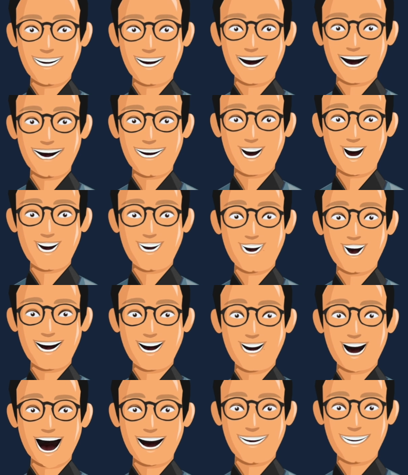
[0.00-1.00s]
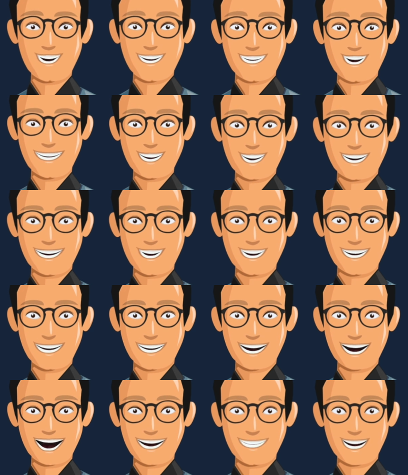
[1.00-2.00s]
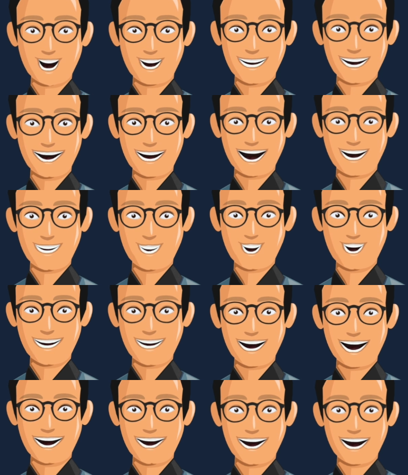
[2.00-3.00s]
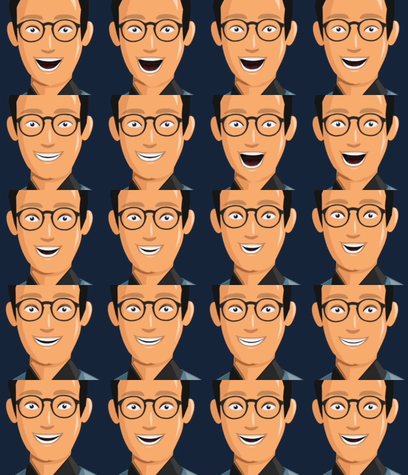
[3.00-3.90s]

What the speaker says: This content marketing approach can help establish trust and authority,